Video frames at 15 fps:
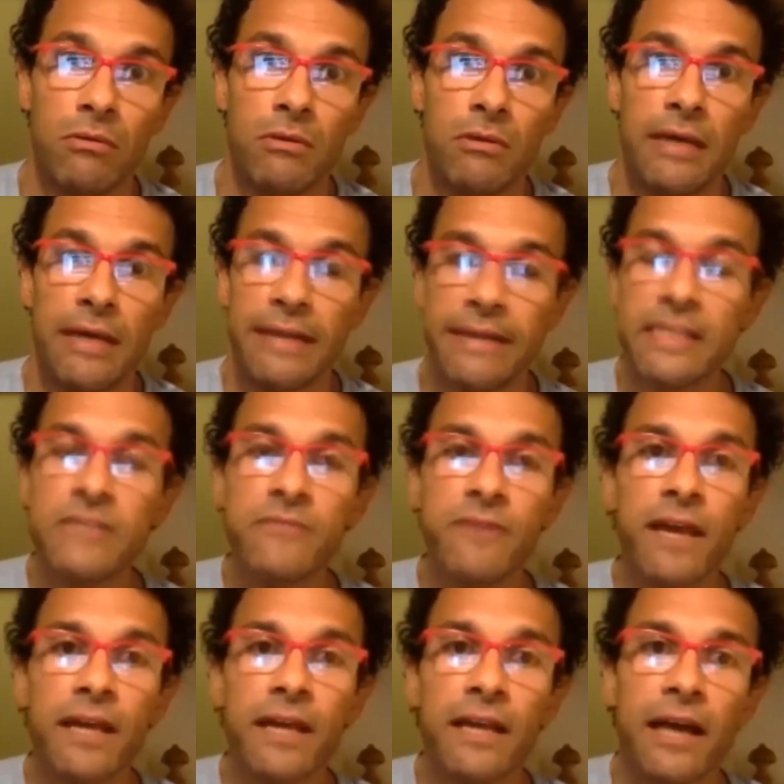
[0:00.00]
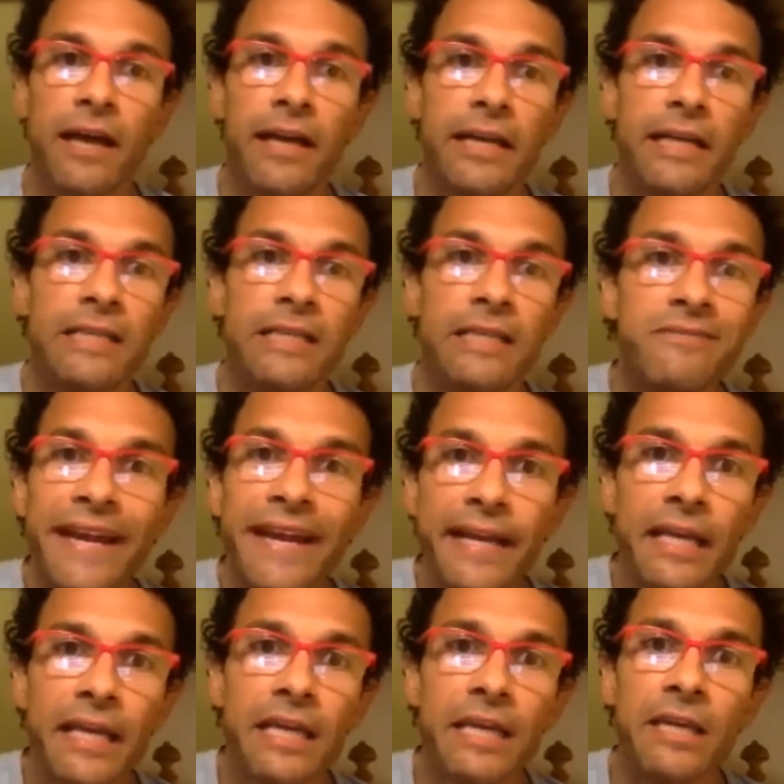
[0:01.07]
And this fine line is
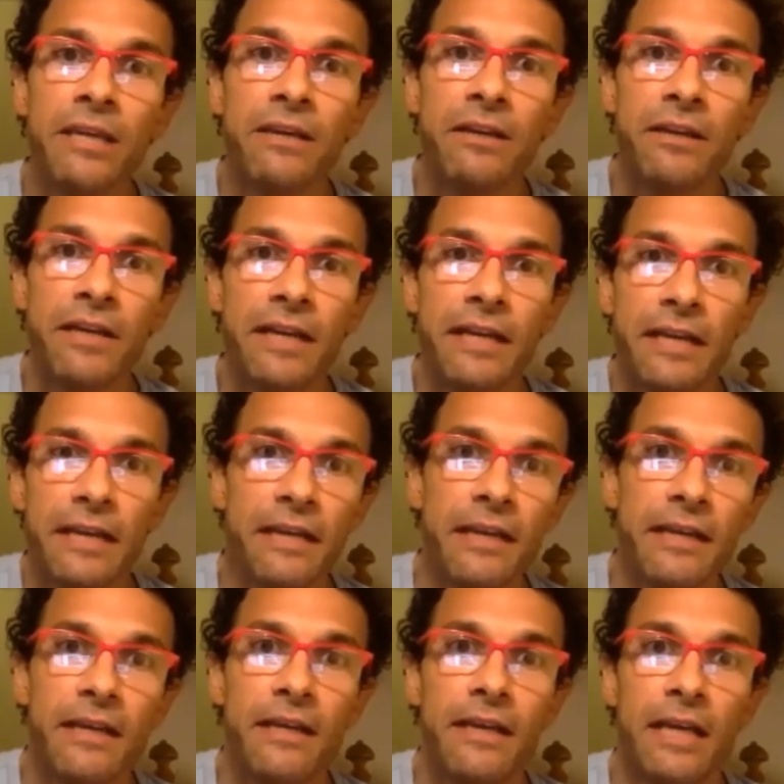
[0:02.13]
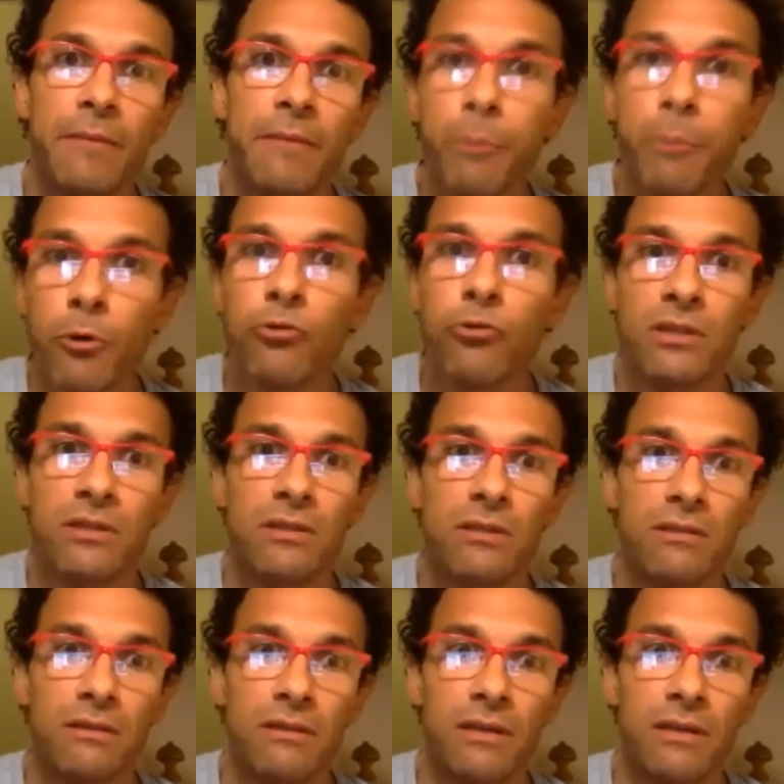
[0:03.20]
very important.